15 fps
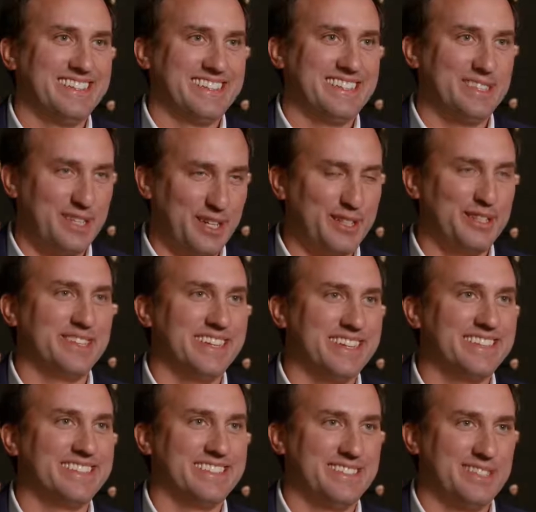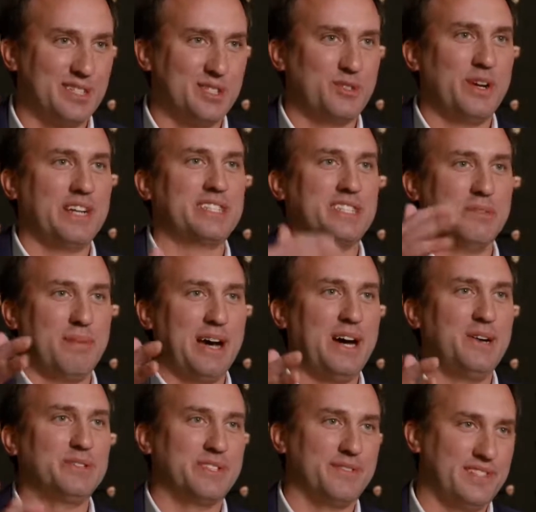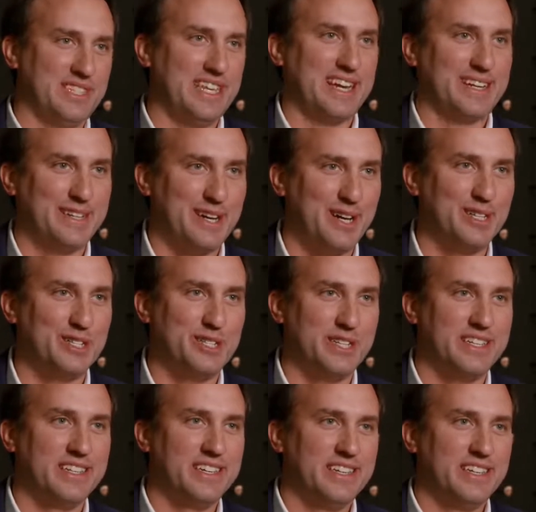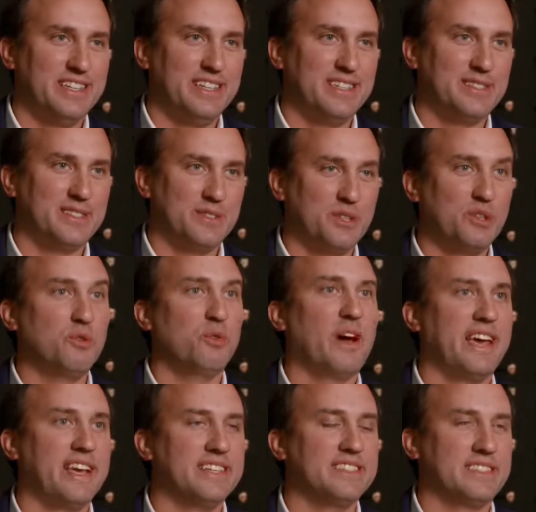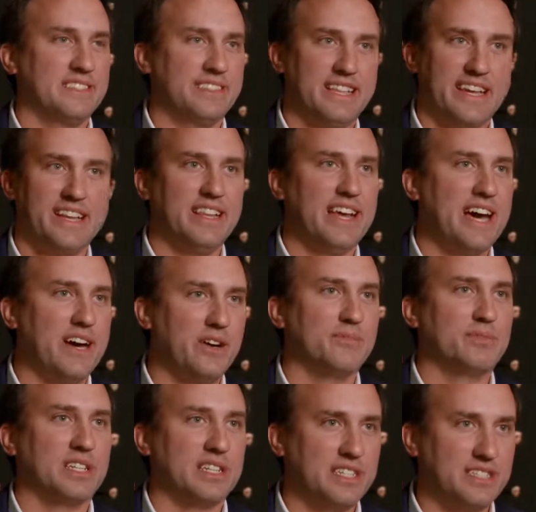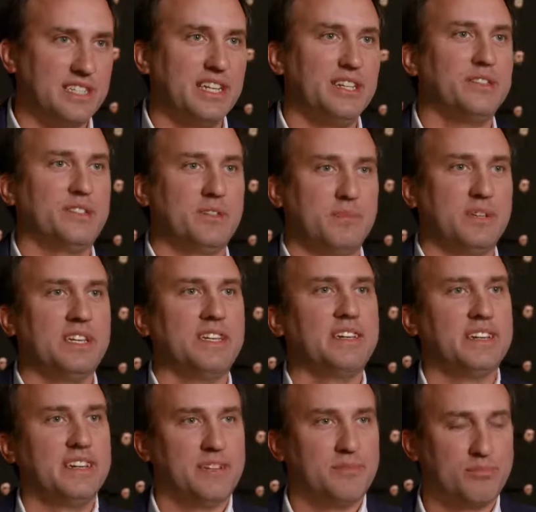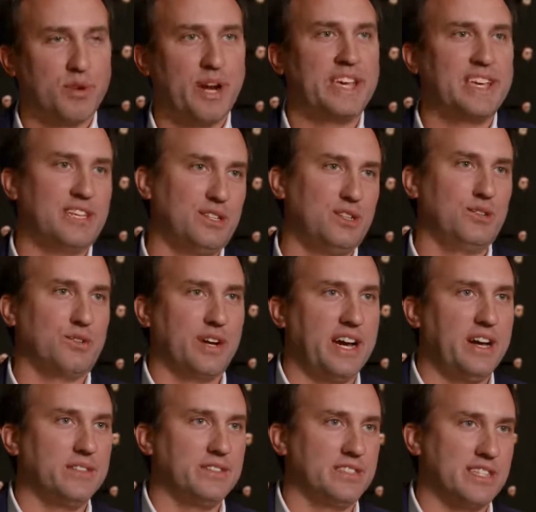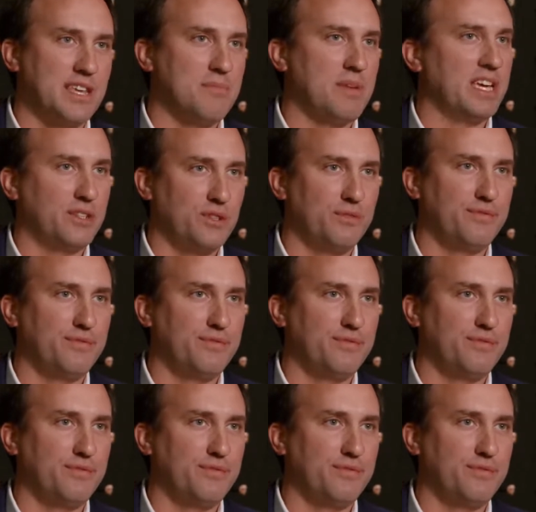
continually to stretch the bounds of the technology into new ways that allow them to continue to be breaking new grounds as they make new